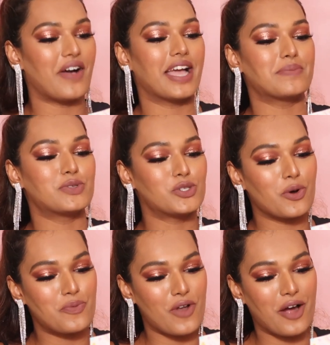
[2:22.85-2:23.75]
I am
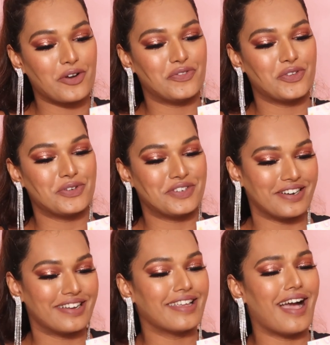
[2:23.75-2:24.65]
so proud of you,
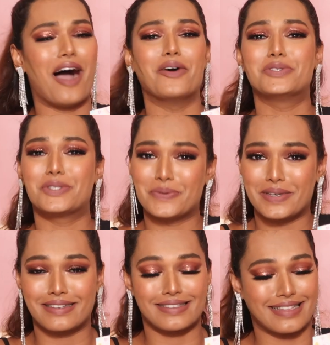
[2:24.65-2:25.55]
really. How
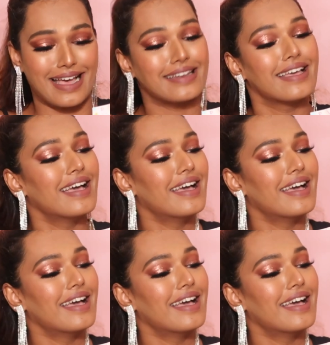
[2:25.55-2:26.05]
sweet is that?